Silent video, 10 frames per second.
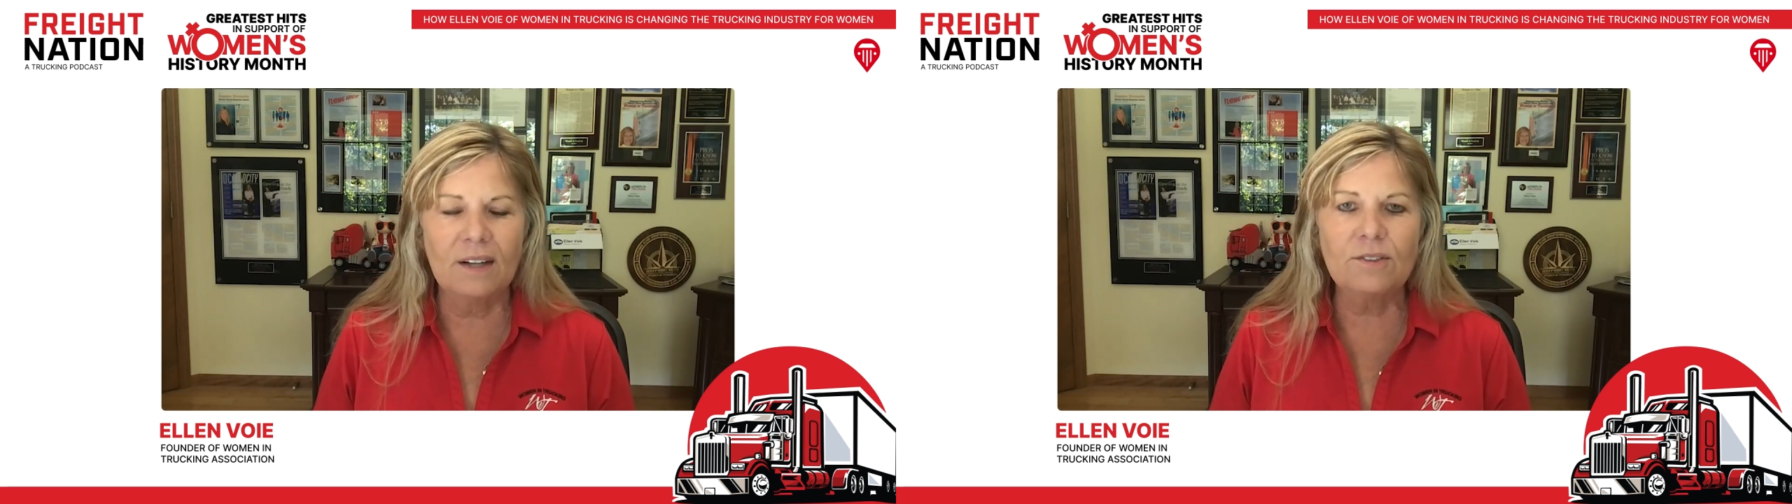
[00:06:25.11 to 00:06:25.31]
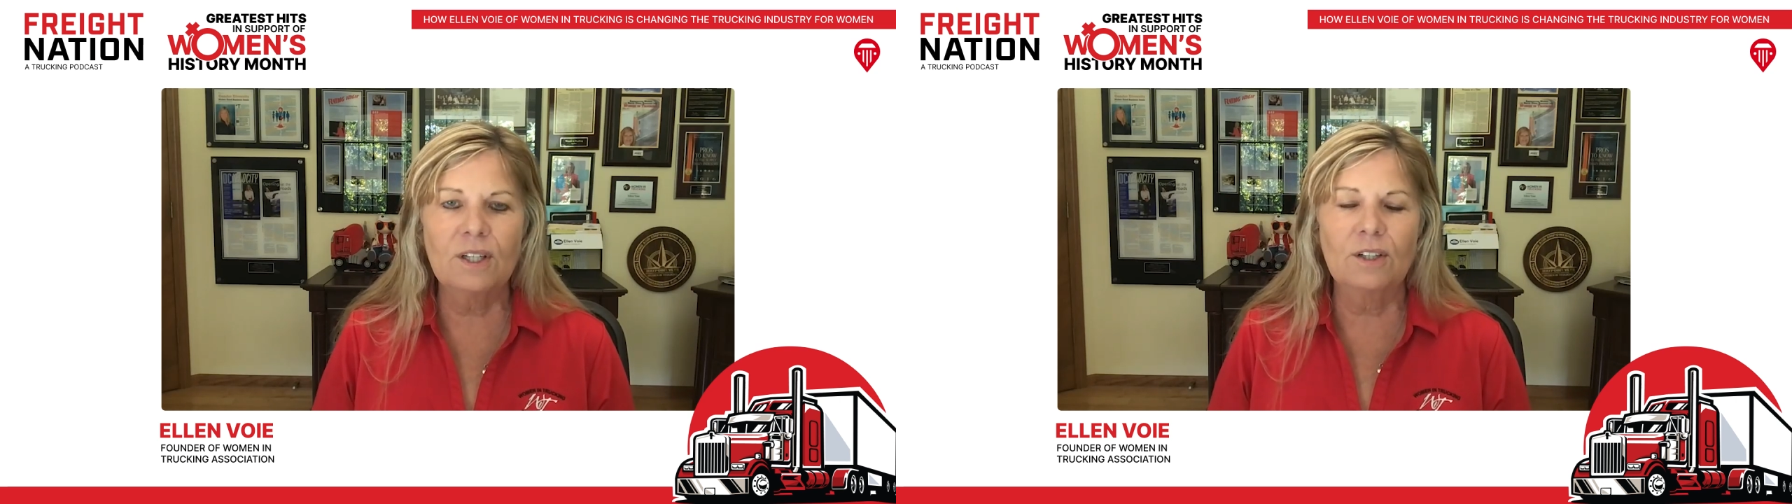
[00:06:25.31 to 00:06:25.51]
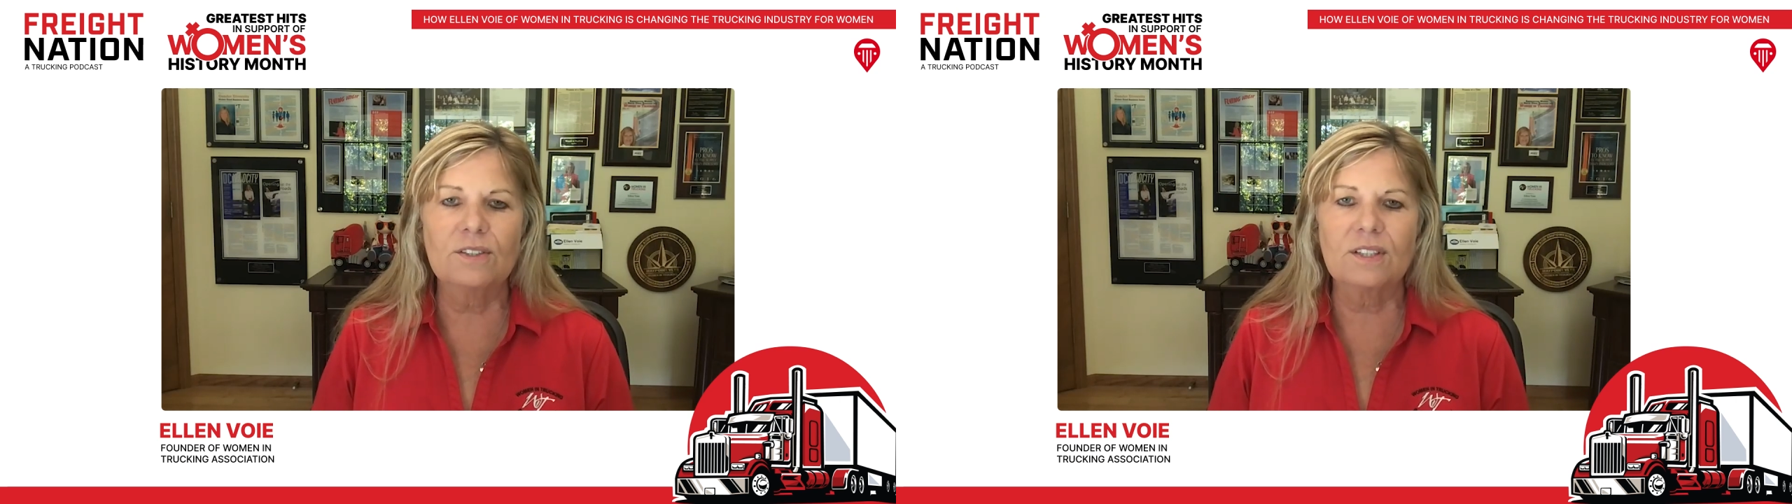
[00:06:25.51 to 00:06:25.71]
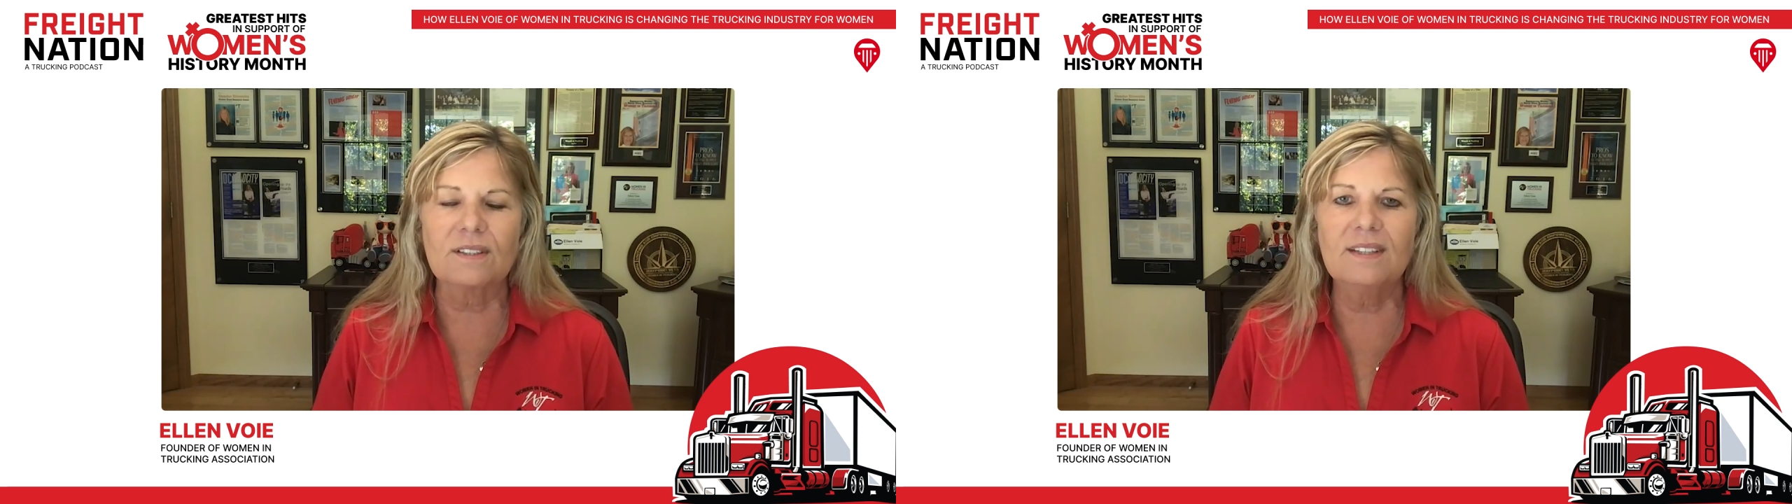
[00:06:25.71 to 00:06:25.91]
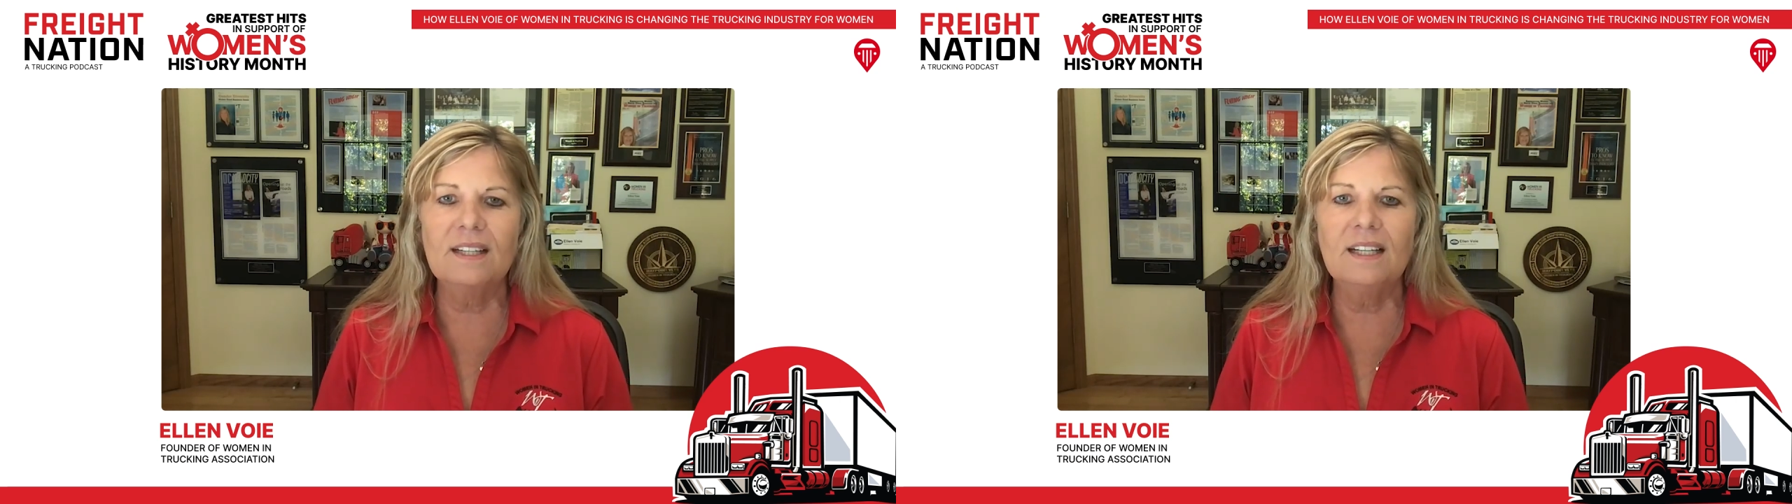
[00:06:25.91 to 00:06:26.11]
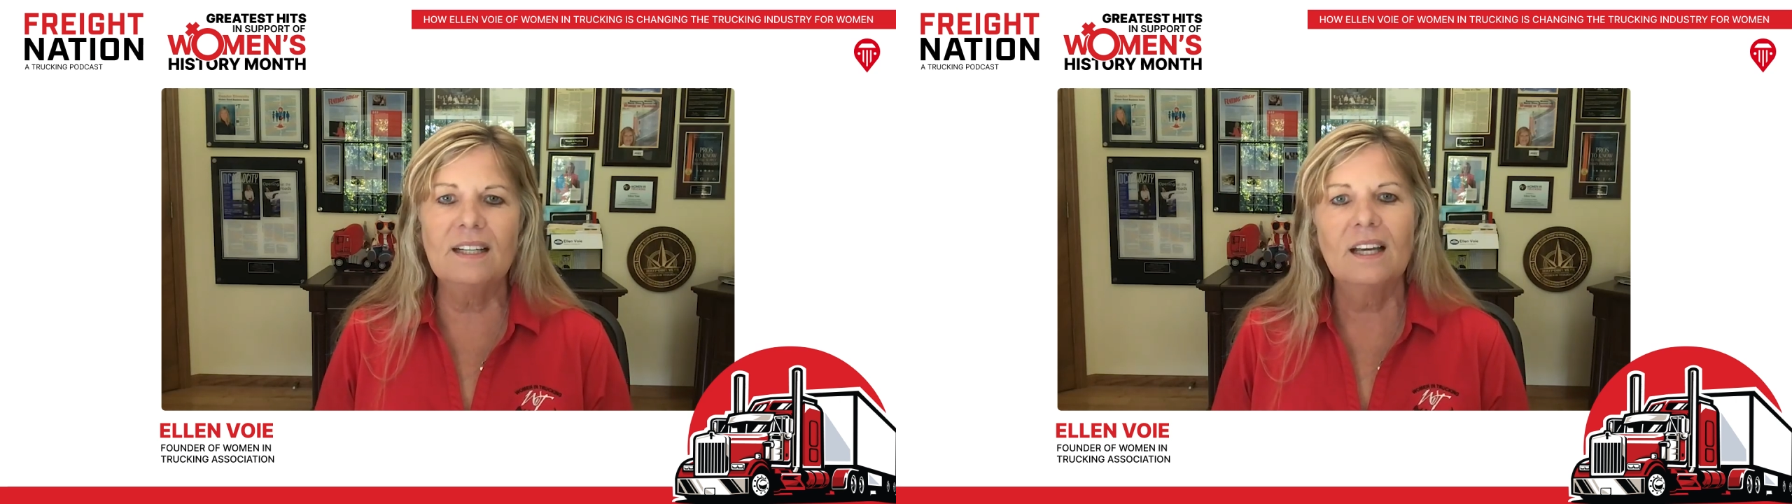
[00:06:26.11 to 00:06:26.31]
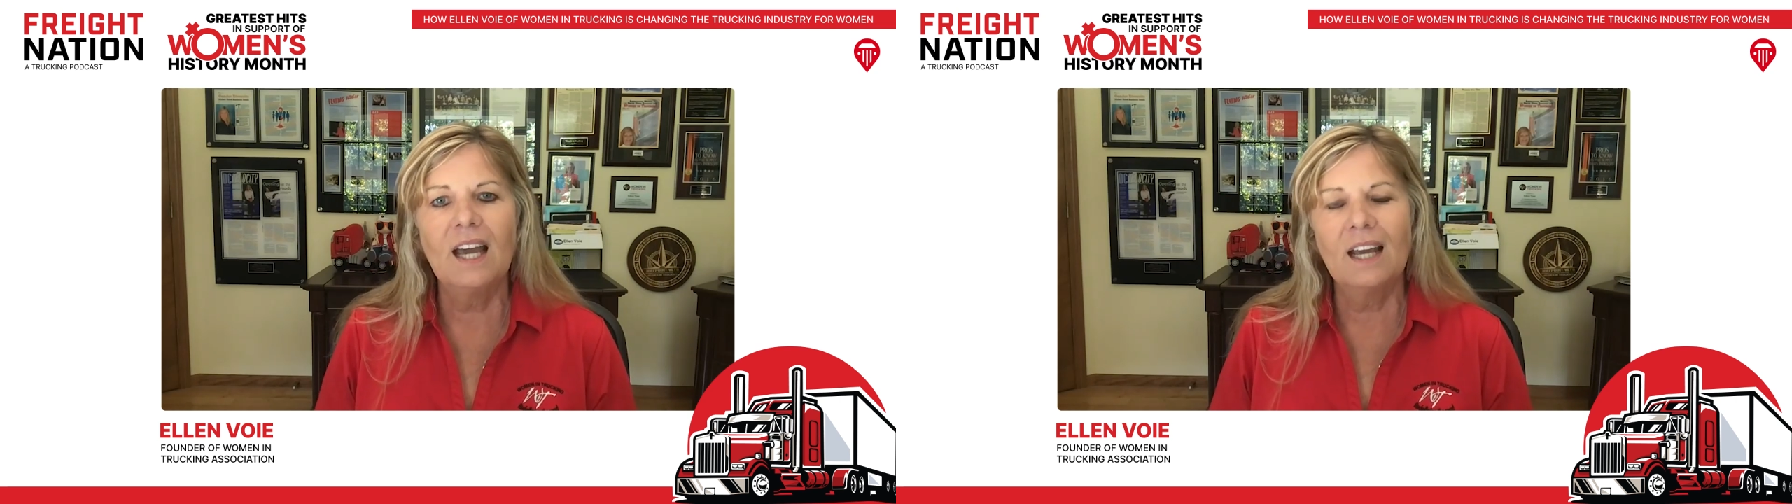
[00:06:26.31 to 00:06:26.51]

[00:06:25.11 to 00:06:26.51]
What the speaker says: entering or succeeding.